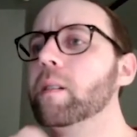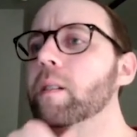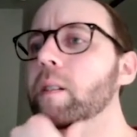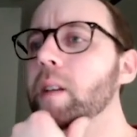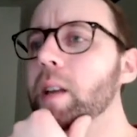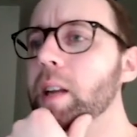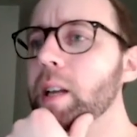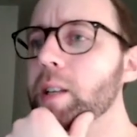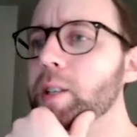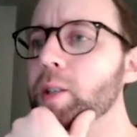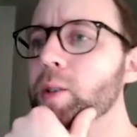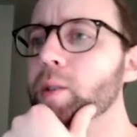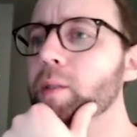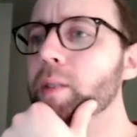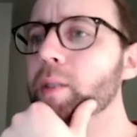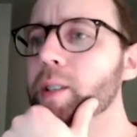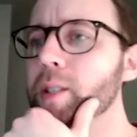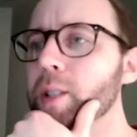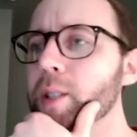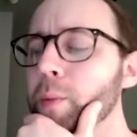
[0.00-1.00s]
And I do
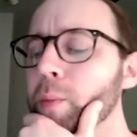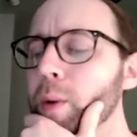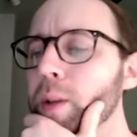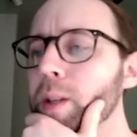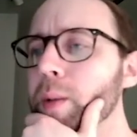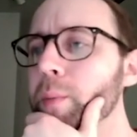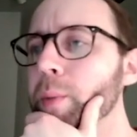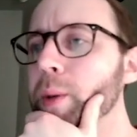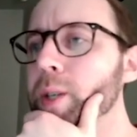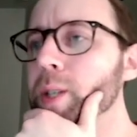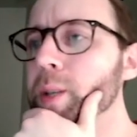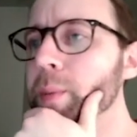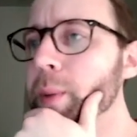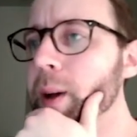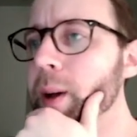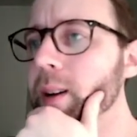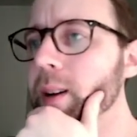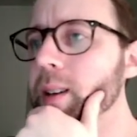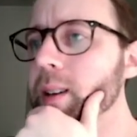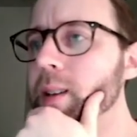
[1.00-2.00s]
eventually bring the bishop
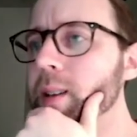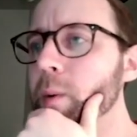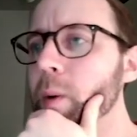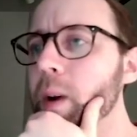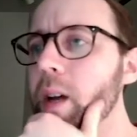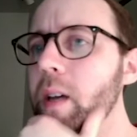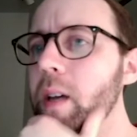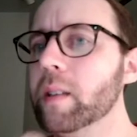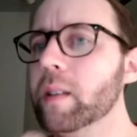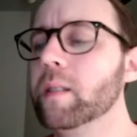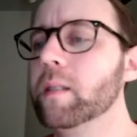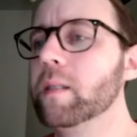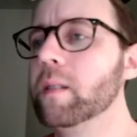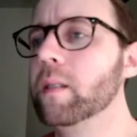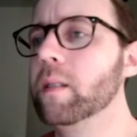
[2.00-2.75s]
out anyways.